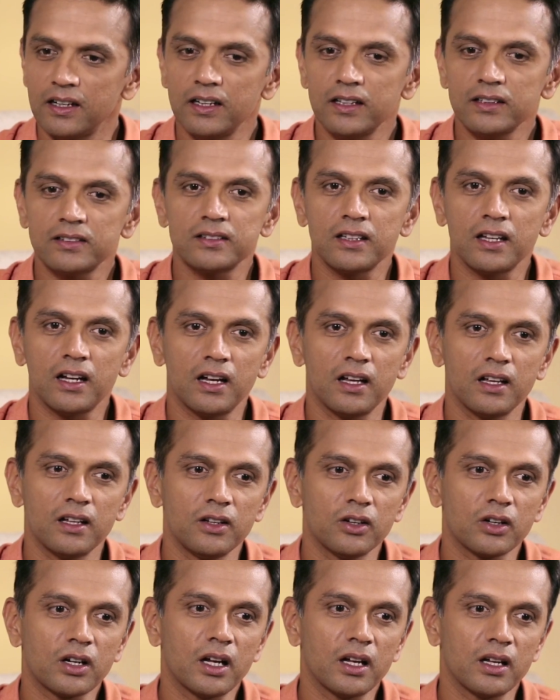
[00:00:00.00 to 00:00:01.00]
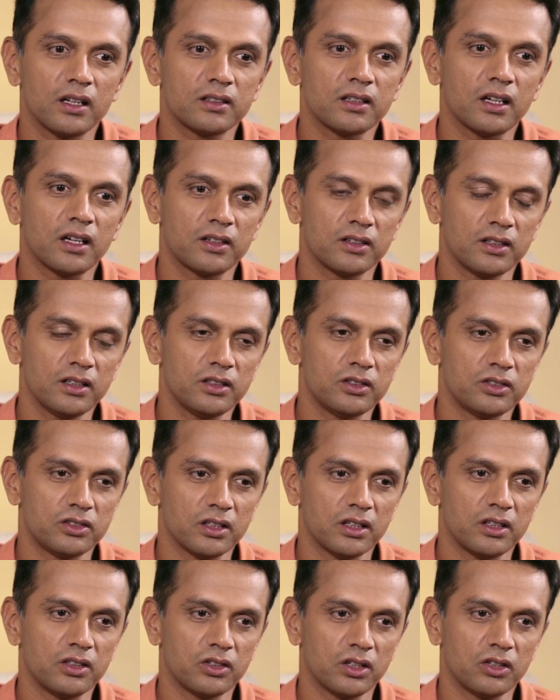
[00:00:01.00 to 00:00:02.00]
Look, I really
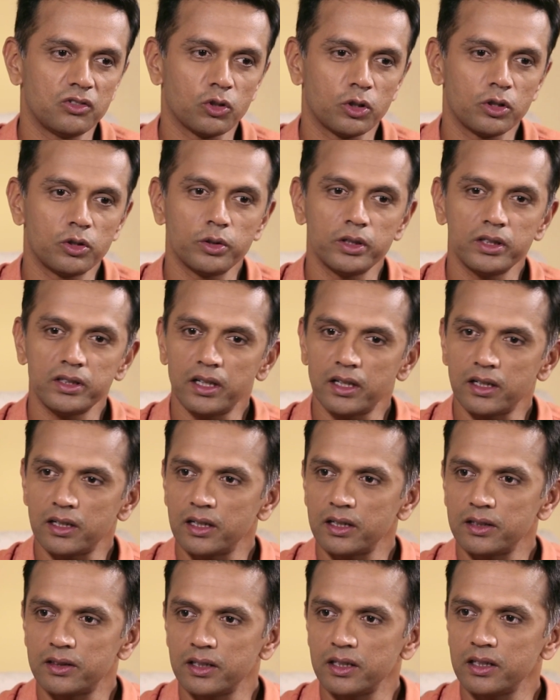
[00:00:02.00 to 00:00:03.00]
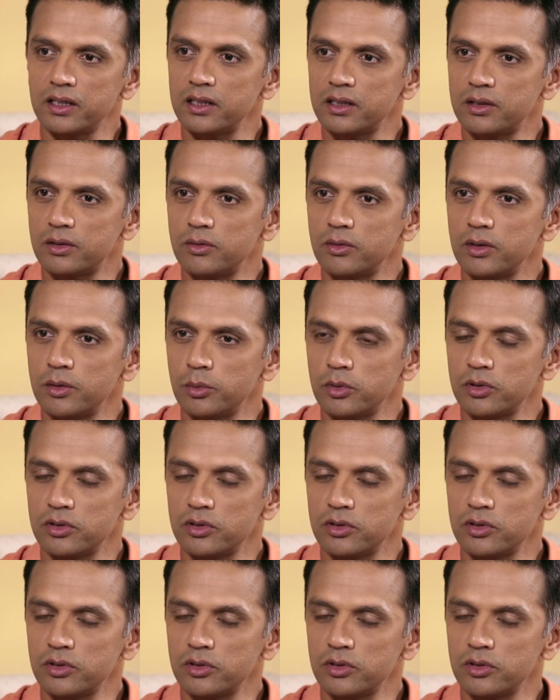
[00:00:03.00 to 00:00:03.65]
enjoyed doing that, and I think it was